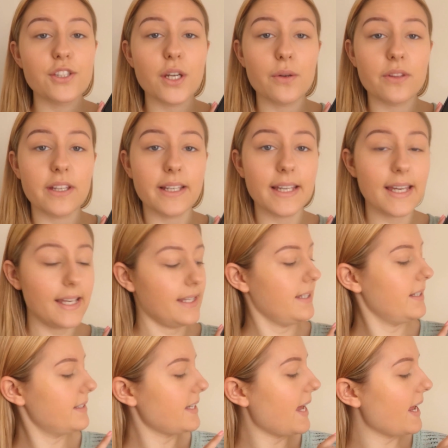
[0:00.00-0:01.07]
So the kit
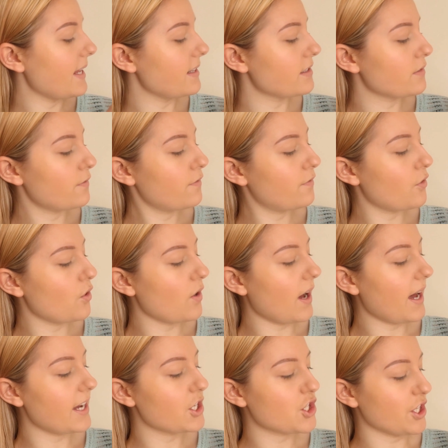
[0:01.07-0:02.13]
contains 4
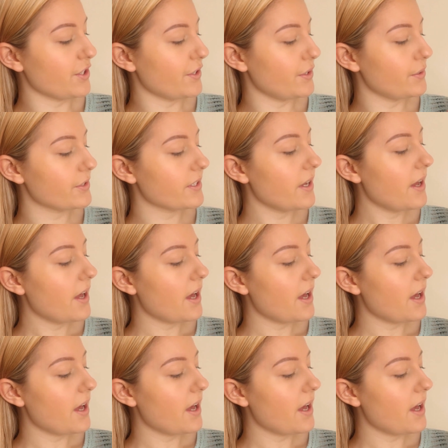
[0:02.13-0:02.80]
eyeshadows,